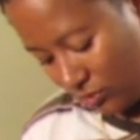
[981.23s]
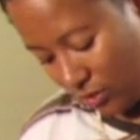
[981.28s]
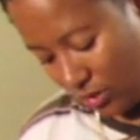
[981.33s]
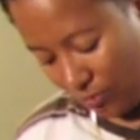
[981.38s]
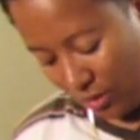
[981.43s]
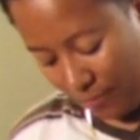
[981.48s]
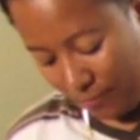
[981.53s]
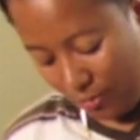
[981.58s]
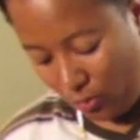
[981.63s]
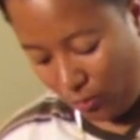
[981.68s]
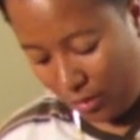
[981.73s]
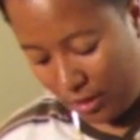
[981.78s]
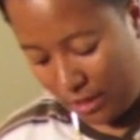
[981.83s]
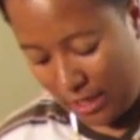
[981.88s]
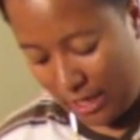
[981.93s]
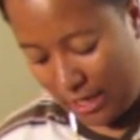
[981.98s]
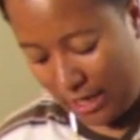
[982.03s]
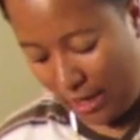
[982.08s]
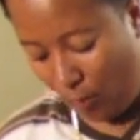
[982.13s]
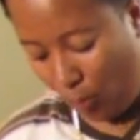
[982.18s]
Remember, we
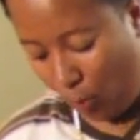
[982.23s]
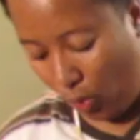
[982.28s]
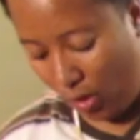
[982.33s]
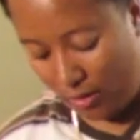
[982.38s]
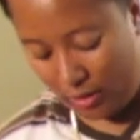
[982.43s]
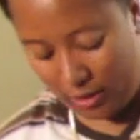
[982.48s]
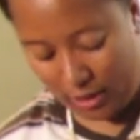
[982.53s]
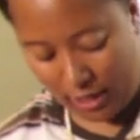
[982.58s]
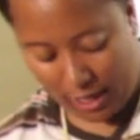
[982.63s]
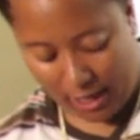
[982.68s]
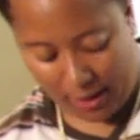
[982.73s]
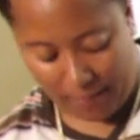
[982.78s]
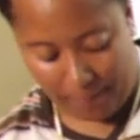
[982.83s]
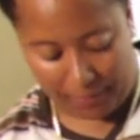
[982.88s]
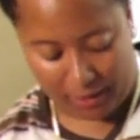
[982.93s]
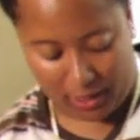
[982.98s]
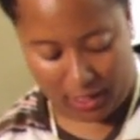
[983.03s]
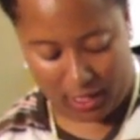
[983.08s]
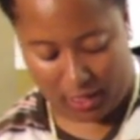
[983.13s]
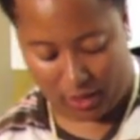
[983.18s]
need 1 cup
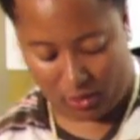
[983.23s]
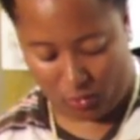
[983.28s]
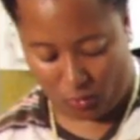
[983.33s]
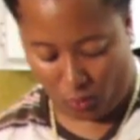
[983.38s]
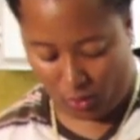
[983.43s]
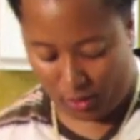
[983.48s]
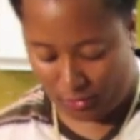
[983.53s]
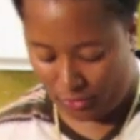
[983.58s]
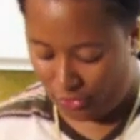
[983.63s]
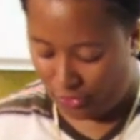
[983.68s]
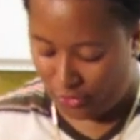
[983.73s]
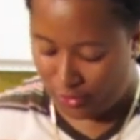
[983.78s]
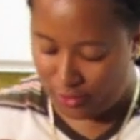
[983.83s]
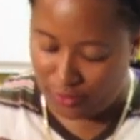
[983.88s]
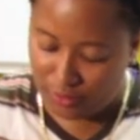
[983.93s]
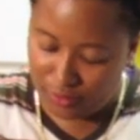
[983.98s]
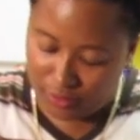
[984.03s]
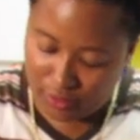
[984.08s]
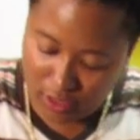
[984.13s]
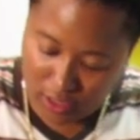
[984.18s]
and
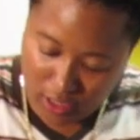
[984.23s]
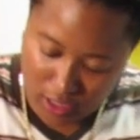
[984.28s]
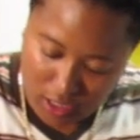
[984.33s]
1/3.